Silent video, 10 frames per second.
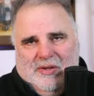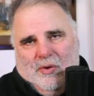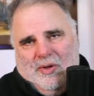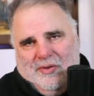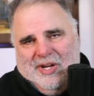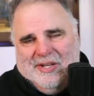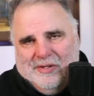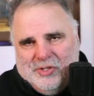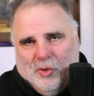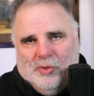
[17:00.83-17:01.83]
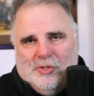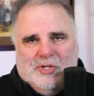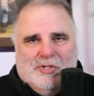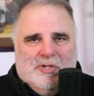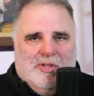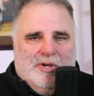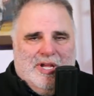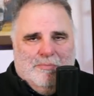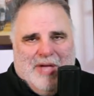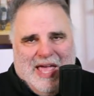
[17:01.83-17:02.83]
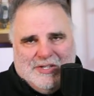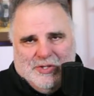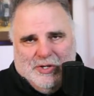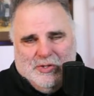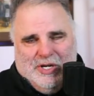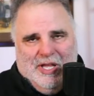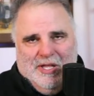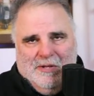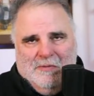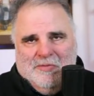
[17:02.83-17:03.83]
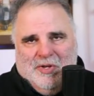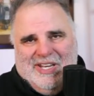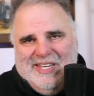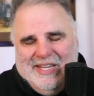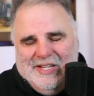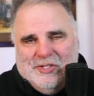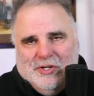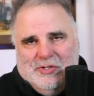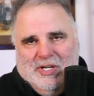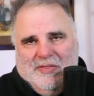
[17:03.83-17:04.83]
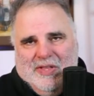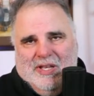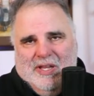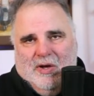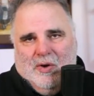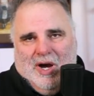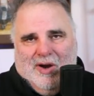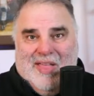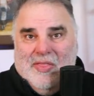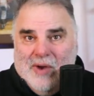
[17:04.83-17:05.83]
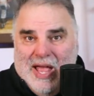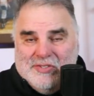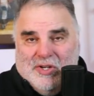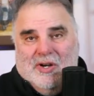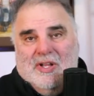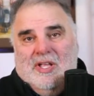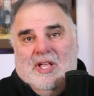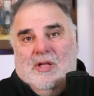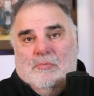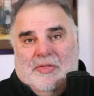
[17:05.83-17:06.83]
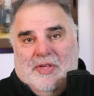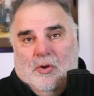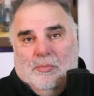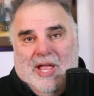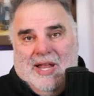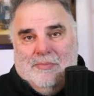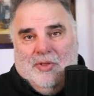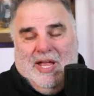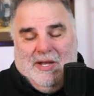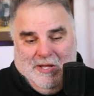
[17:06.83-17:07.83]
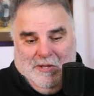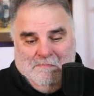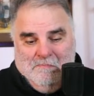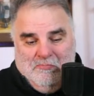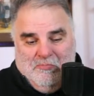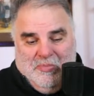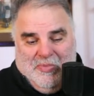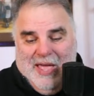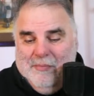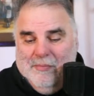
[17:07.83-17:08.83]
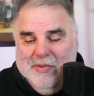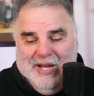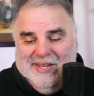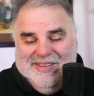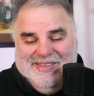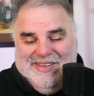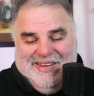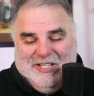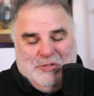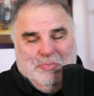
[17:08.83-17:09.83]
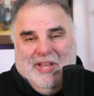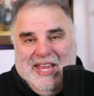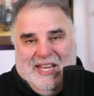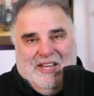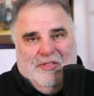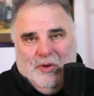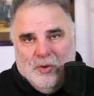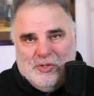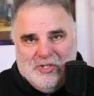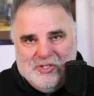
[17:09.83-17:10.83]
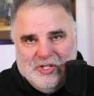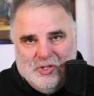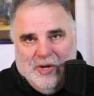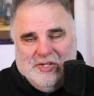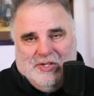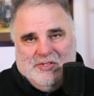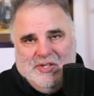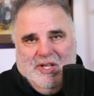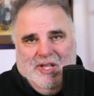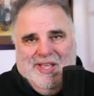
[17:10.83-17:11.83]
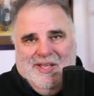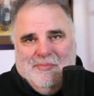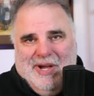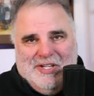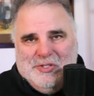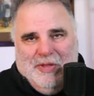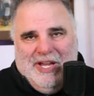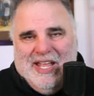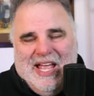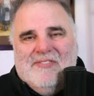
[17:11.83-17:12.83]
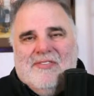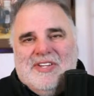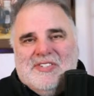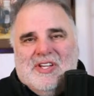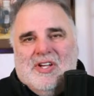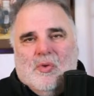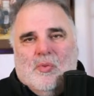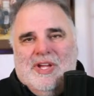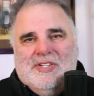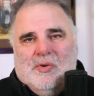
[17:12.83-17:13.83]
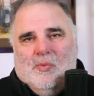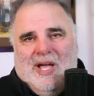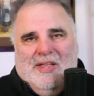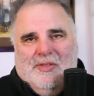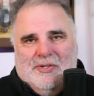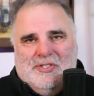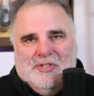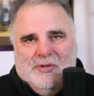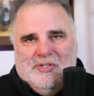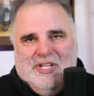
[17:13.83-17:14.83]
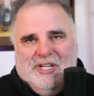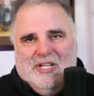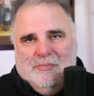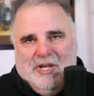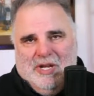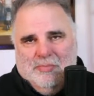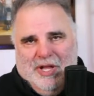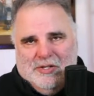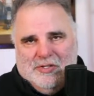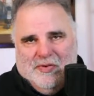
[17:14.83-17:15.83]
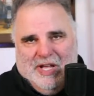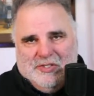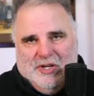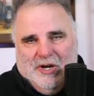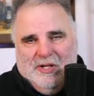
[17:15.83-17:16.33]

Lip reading: They're getting shoulder surgery, they're getting back surgery, they're getting knee surgery that are on the roster, but they don't plan on playing. That might explain, those situations might explain every single reason why there's 13 committed players for next year.